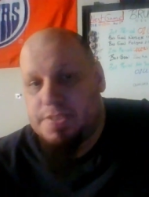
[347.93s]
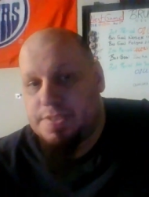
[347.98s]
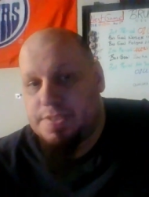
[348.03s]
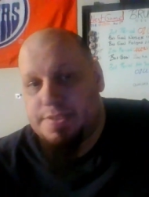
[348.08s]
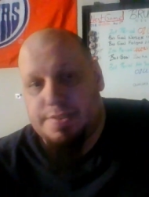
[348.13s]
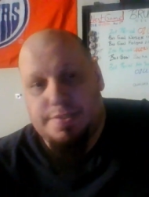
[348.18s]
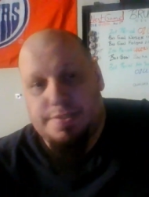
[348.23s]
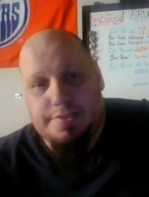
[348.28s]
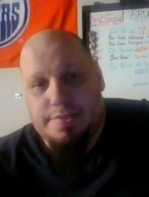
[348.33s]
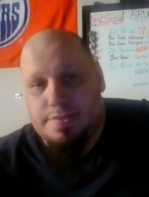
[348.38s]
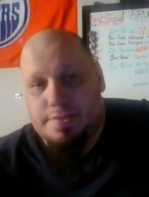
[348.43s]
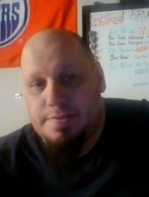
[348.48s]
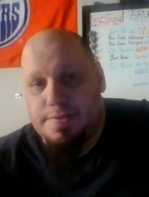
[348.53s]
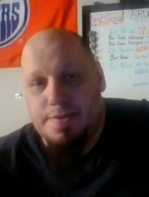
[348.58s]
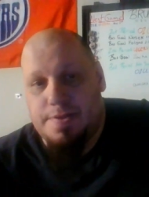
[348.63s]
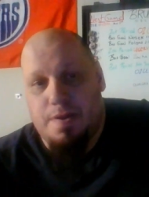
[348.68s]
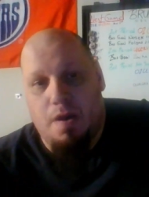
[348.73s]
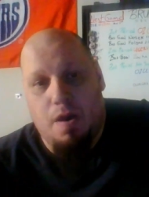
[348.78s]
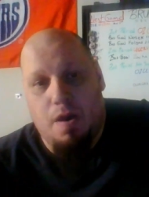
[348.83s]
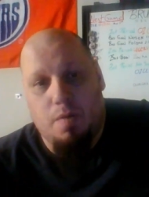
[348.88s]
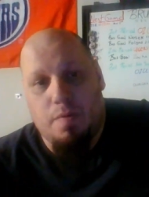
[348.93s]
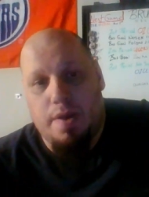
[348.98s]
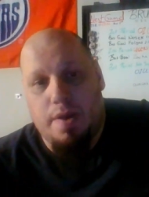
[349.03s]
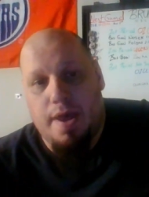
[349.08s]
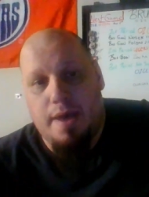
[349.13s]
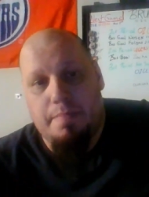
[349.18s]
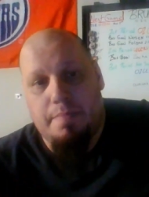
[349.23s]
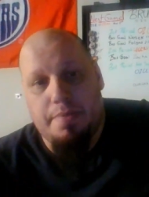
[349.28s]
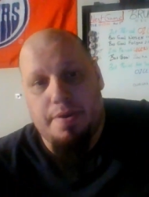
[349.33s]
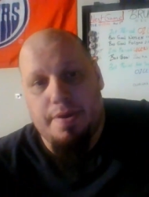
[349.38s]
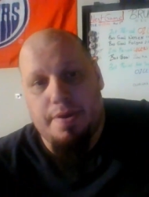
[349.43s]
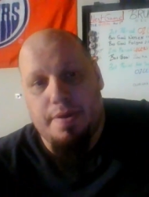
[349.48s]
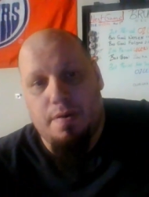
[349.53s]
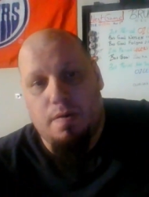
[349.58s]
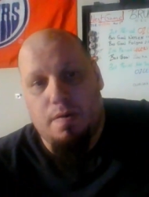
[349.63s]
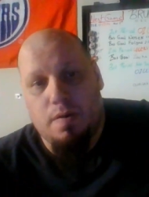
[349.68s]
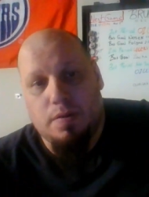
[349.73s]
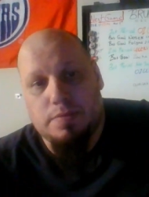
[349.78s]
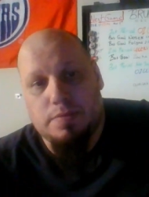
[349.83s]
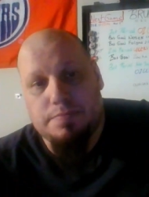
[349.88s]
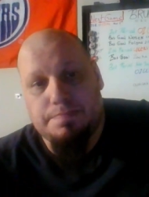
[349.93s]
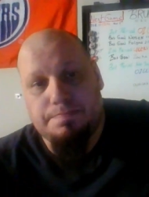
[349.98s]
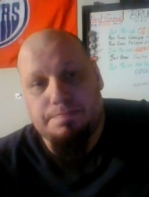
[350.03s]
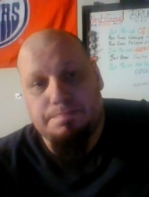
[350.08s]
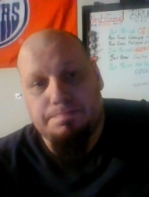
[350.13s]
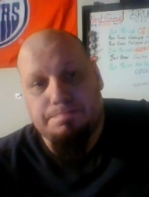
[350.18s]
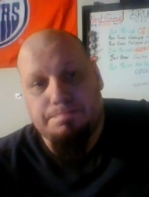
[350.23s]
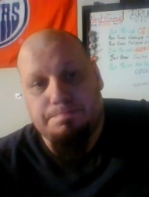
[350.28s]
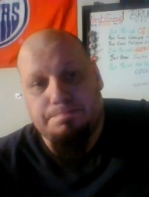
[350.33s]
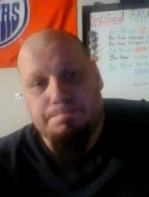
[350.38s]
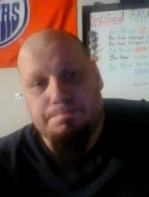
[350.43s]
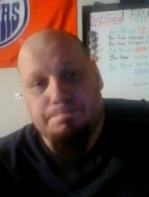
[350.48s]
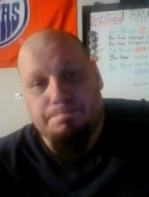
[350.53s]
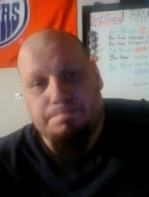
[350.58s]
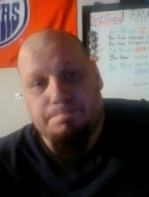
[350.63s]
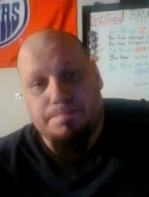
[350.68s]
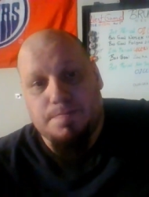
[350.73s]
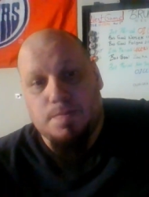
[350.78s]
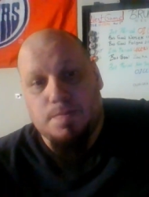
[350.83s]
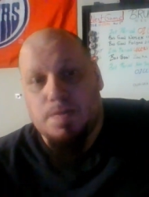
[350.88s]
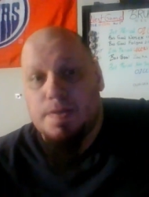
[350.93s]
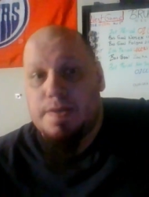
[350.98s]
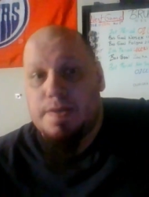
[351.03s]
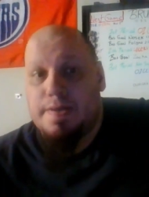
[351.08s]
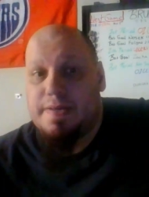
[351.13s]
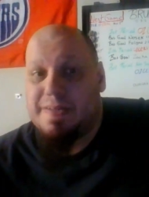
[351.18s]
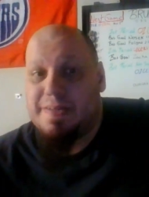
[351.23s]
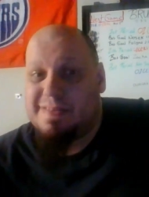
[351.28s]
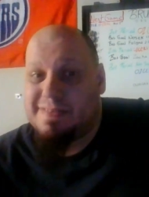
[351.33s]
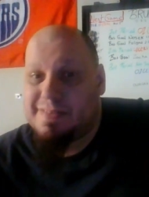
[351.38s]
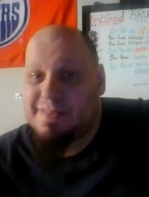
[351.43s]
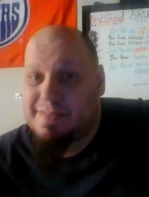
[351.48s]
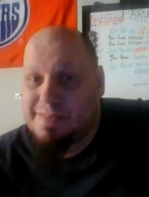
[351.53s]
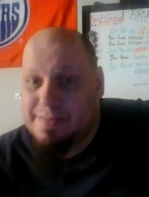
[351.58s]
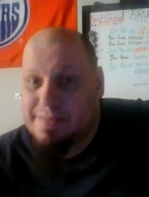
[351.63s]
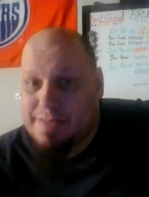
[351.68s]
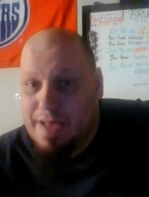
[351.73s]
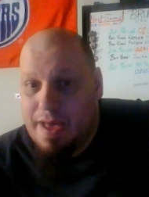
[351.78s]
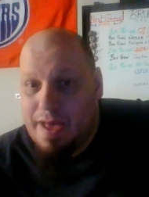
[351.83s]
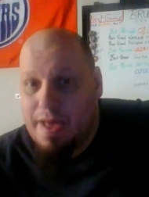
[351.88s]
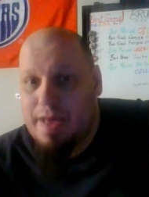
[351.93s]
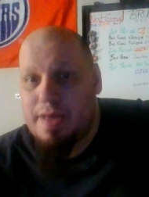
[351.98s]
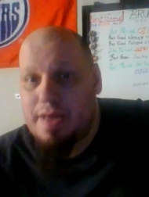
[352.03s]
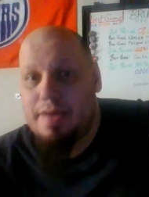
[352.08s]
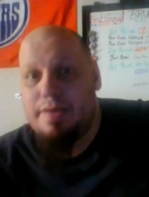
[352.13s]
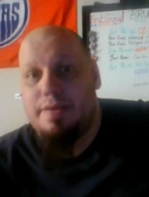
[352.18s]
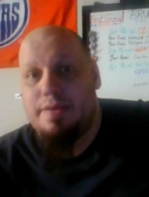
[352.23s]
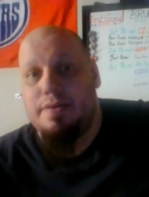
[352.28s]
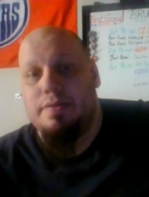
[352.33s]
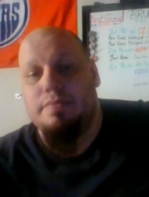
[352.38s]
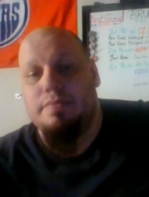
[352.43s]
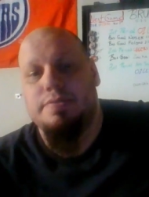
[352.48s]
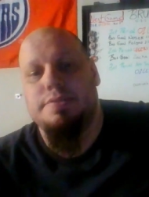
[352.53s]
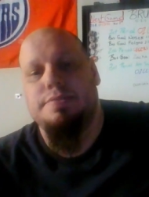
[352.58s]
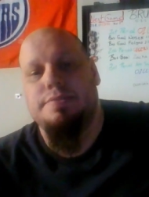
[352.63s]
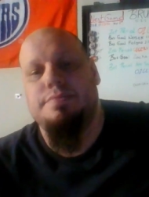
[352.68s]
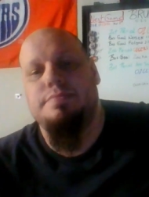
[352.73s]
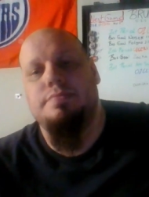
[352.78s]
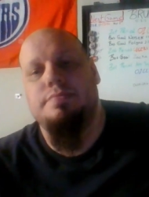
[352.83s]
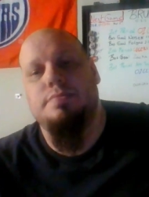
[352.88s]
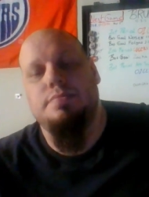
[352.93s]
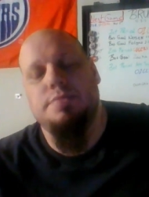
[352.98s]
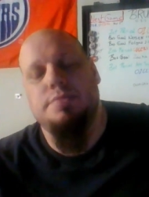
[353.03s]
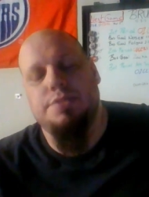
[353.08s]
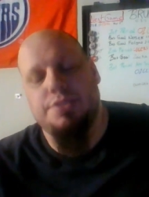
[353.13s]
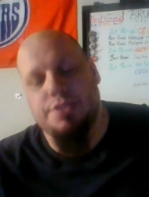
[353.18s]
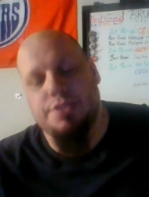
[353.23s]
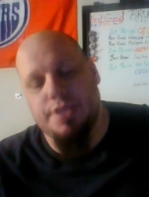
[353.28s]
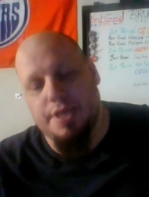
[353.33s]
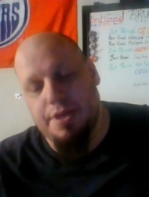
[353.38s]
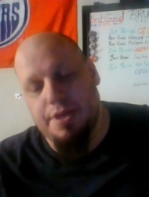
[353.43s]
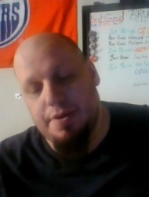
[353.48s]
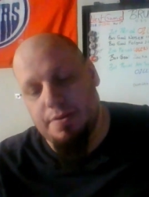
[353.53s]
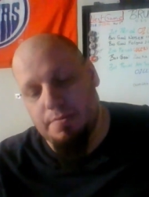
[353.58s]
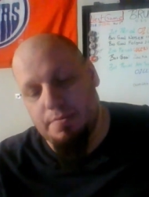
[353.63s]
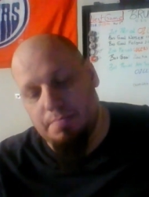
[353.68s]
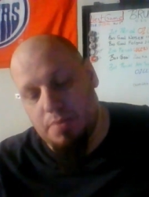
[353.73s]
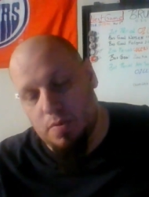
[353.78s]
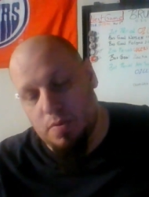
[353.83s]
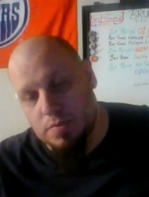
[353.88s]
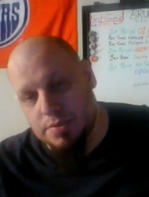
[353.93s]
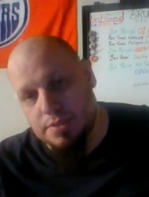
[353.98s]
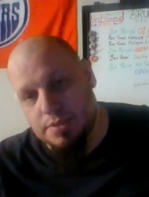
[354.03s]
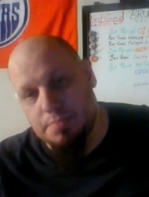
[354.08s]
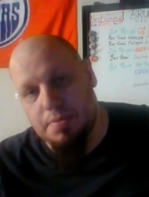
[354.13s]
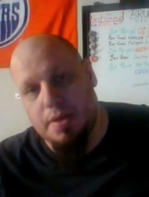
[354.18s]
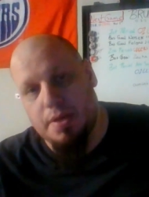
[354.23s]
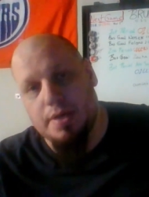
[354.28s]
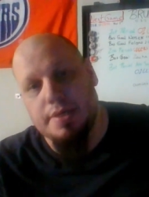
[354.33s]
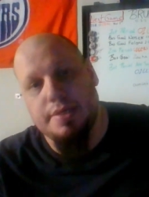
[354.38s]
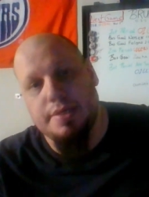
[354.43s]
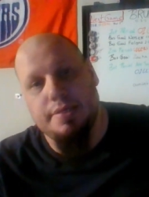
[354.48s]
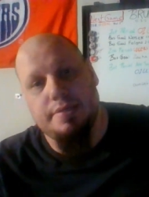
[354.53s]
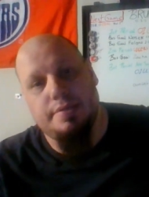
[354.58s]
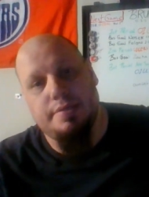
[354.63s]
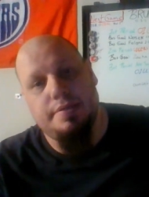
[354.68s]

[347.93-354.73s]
it's not what happened at all. Instead, Skinner pokes the puck,